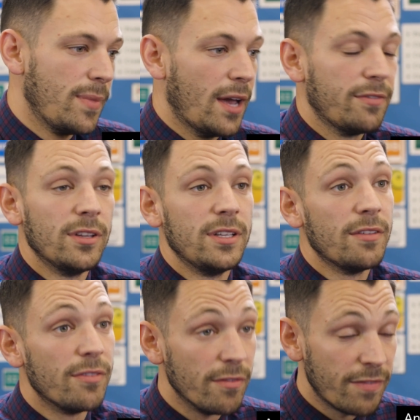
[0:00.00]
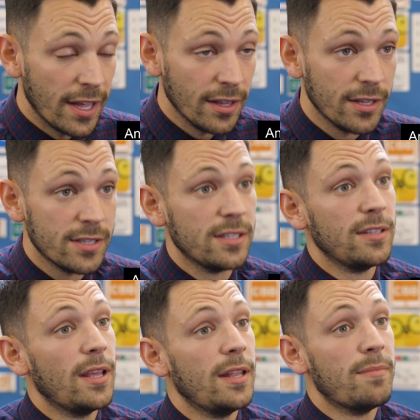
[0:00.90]
after different failures
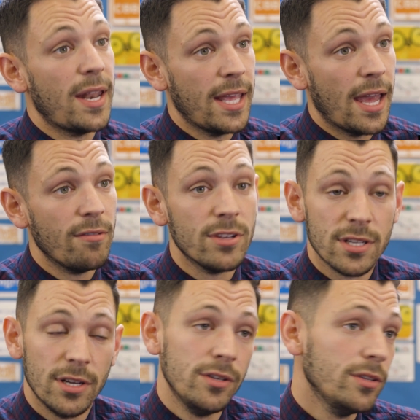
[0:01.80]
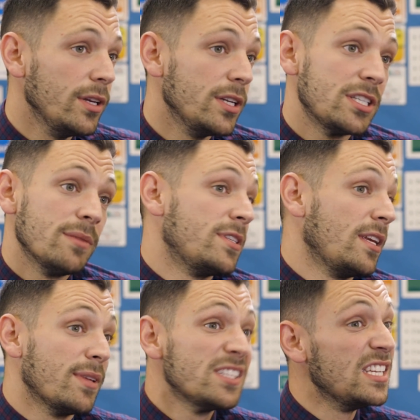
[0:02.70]
in many areas, and a new leadership
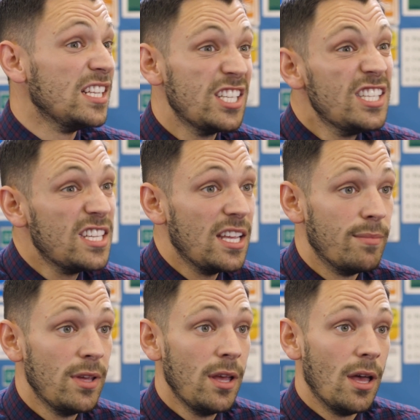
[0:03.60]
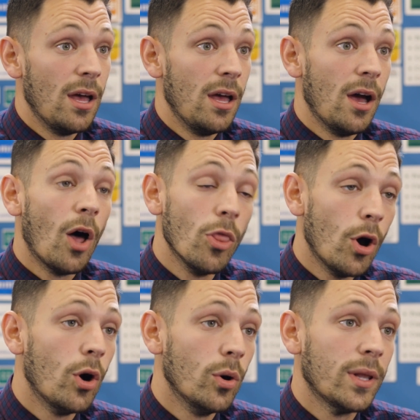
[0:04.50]
team and teaching team on the
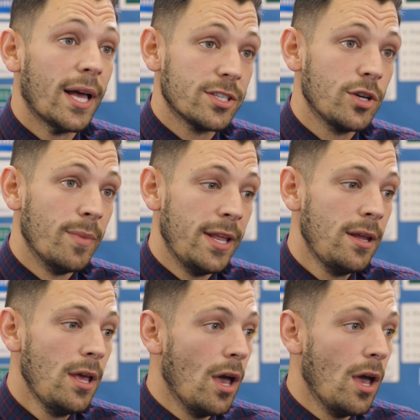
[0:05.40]
whole has come in.